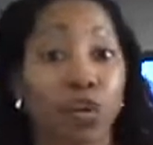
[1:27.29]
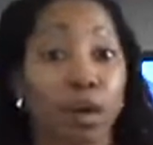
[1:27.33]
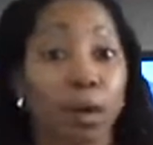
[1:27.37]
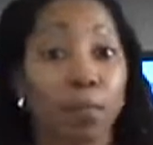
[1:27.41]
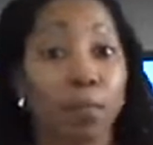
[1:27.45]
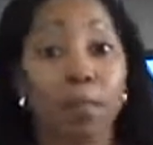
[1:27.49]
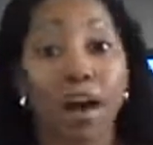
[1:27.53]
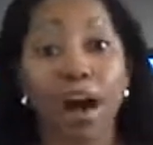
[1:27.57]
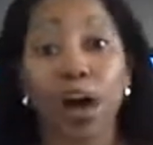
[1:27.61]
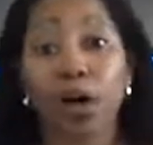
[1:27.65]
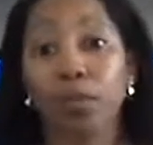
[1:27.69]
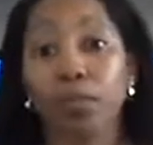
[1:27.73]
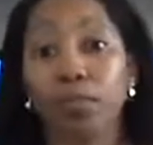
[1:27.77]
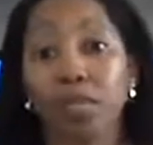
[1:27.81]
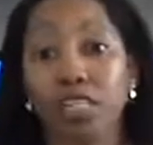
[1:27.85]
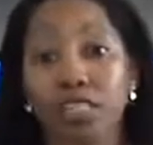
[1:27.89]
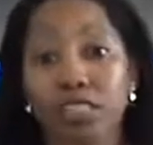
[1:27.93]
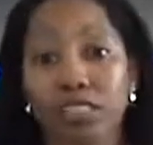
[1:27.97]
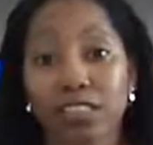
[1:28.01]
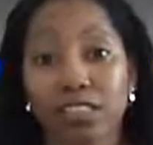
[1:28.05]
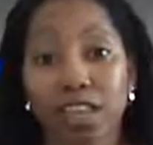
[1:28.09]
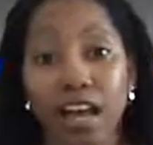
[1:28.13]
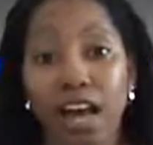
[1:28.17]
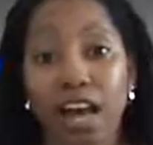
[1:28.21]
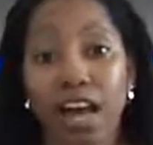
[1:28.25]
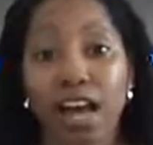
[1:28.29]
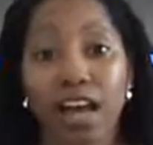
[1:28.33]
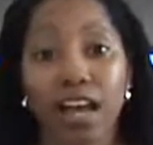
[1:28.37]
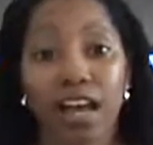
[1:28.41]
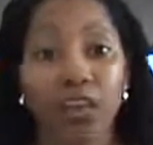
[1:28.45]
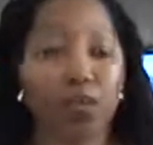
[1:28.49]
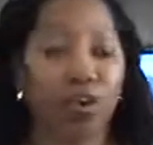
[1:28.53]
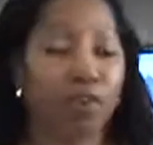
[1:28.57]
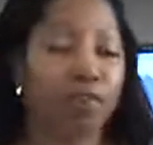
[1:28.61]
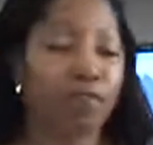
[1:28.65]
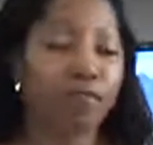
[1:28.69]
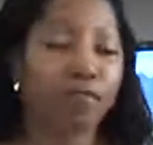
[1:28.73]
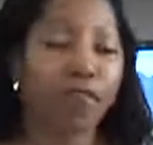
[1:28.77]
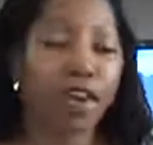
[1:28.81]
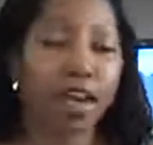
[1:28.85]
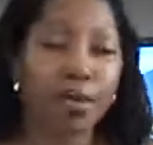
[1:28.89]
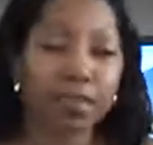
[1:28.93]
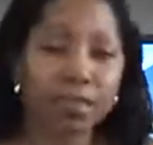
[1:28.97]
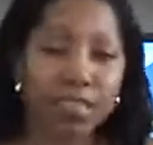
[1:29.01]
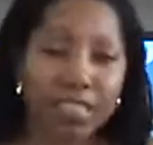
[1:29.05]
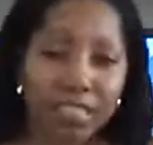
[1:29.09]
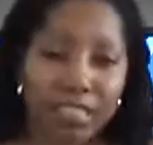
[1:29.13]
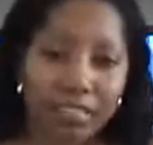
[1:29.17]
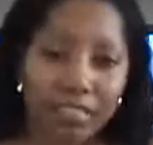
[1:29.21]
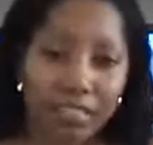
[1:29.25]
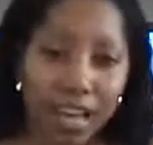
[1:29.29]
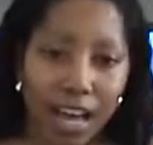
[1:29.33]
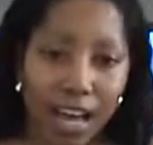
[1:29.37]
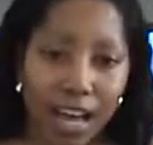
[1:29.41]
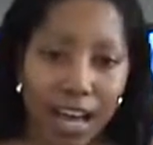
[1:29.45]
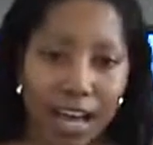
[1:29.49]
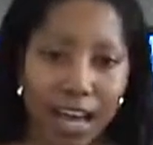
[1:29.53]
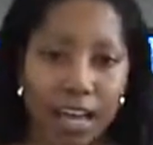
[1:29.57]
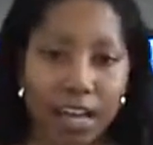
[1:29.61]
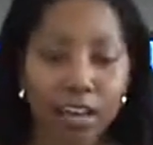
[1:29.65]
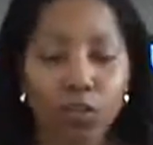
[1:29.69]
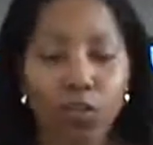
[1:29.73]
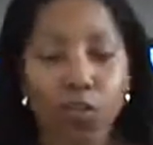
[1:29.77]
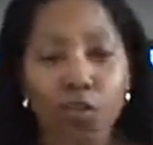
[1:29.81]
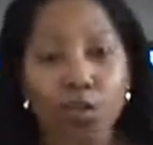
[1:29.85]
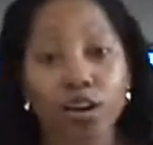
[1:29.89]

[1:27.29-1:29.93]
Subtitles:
or an About Me site, or a family site,